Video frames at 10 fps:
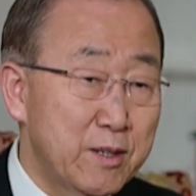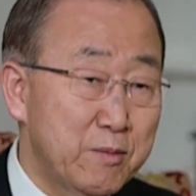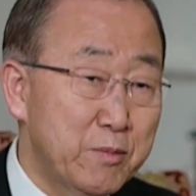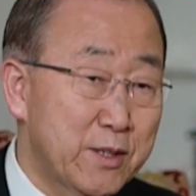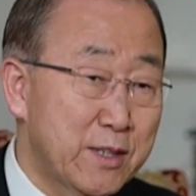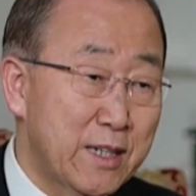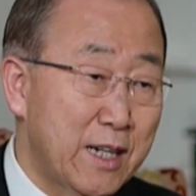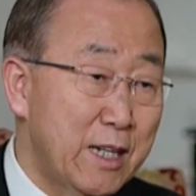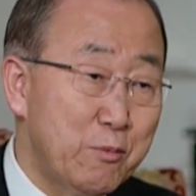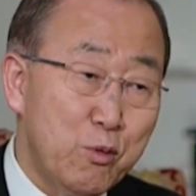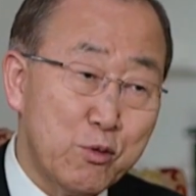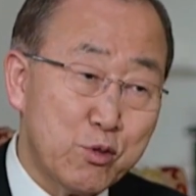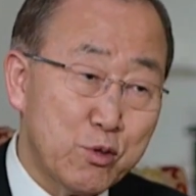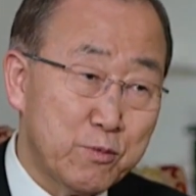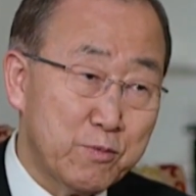But I'm
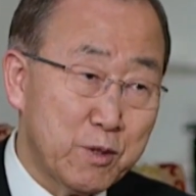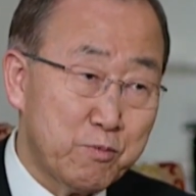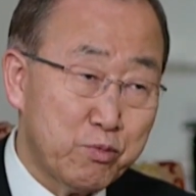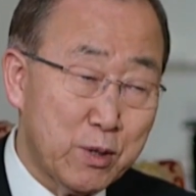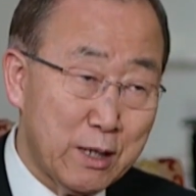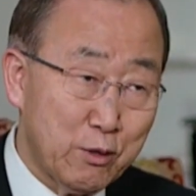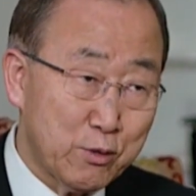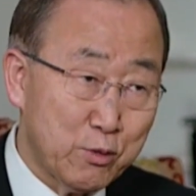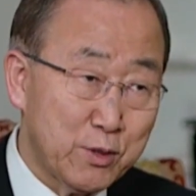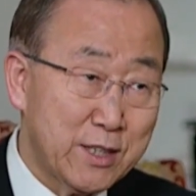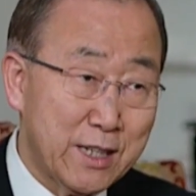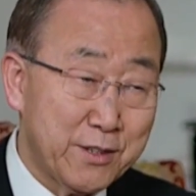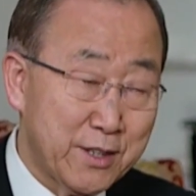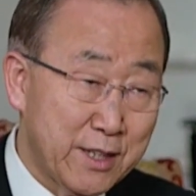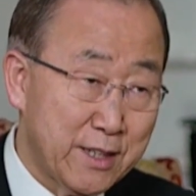also proud, on the
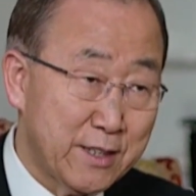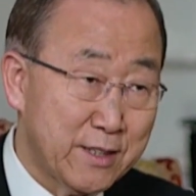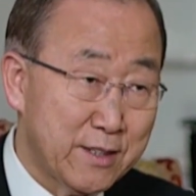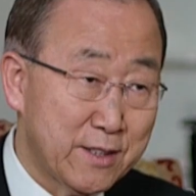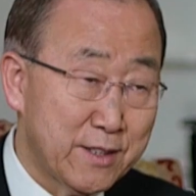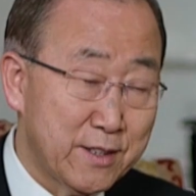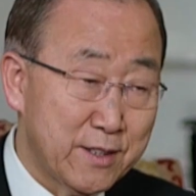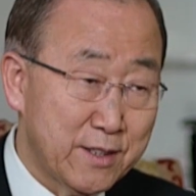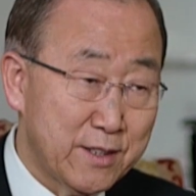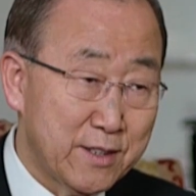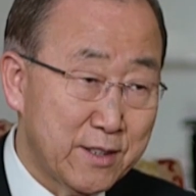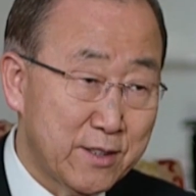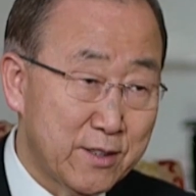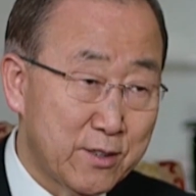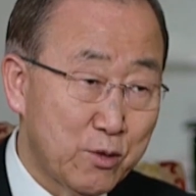other hand,
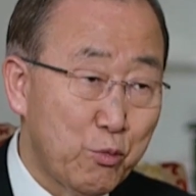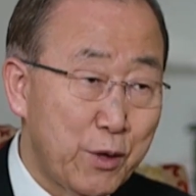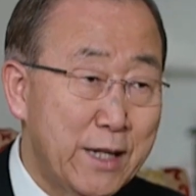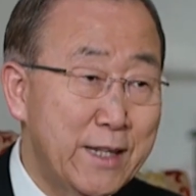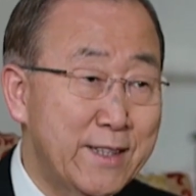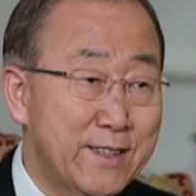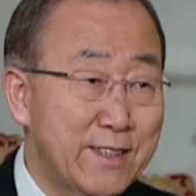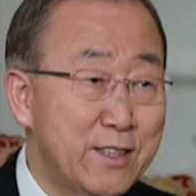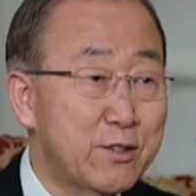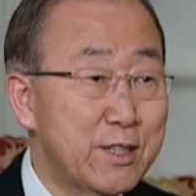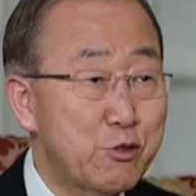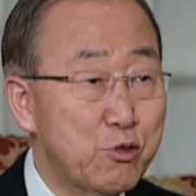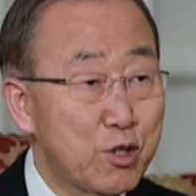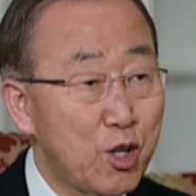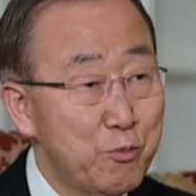the way
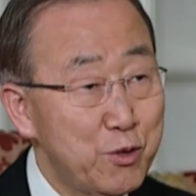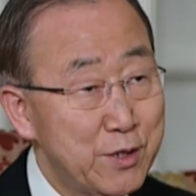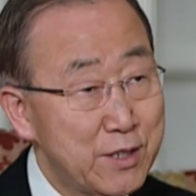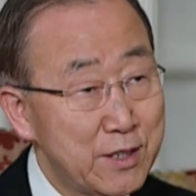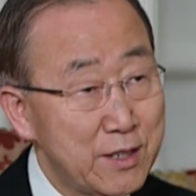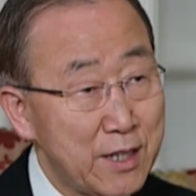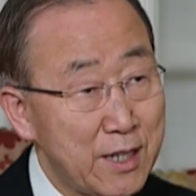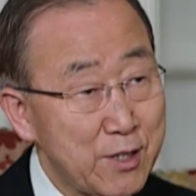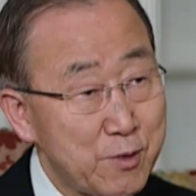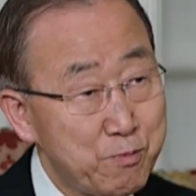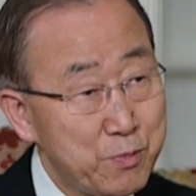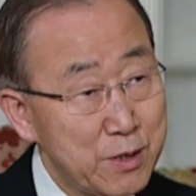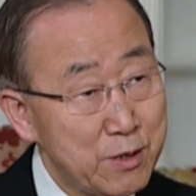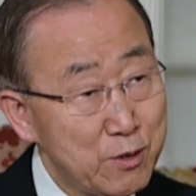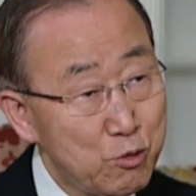international community has
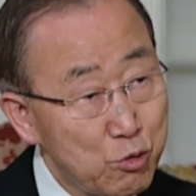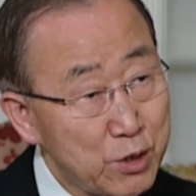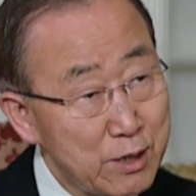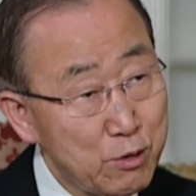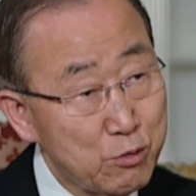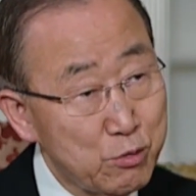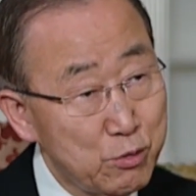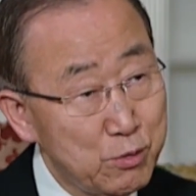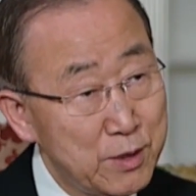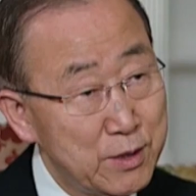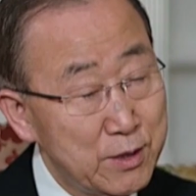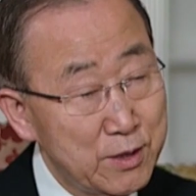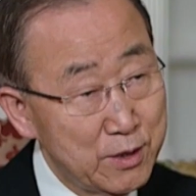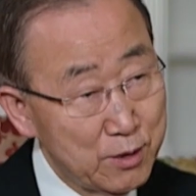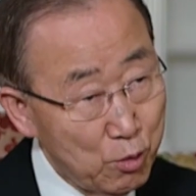been looking to
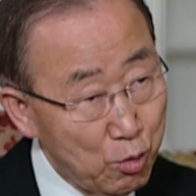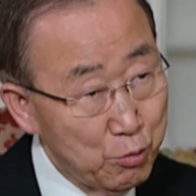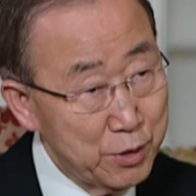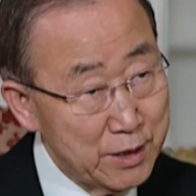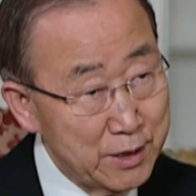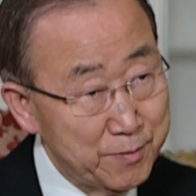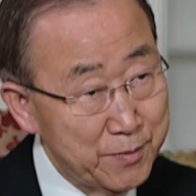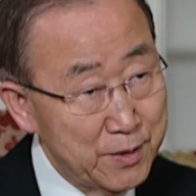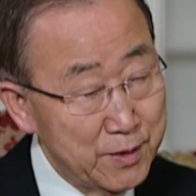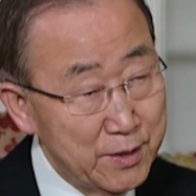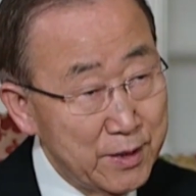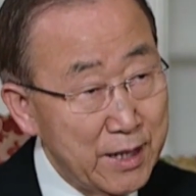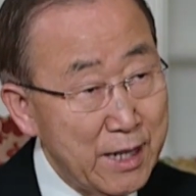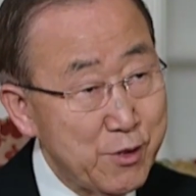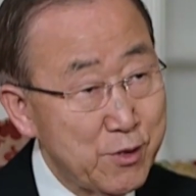Korea
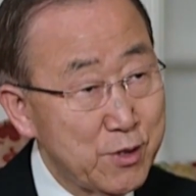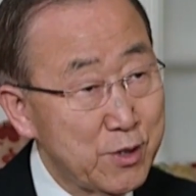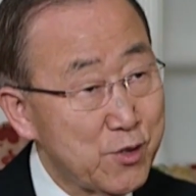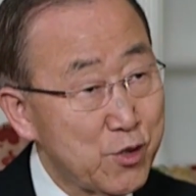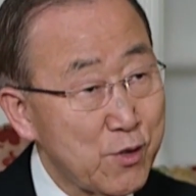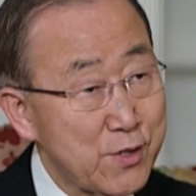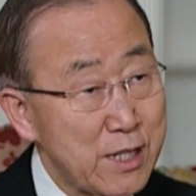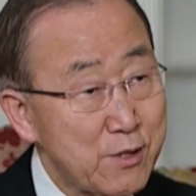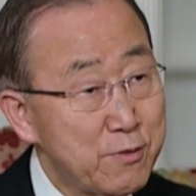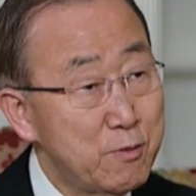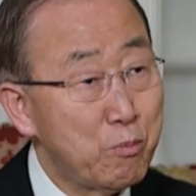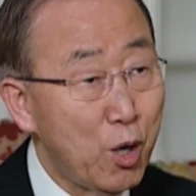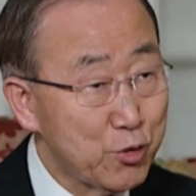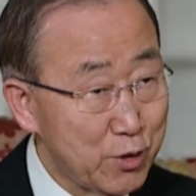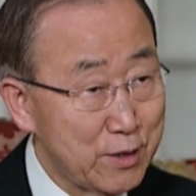as a successful
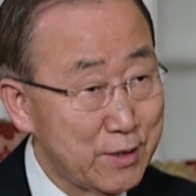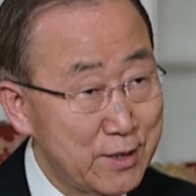model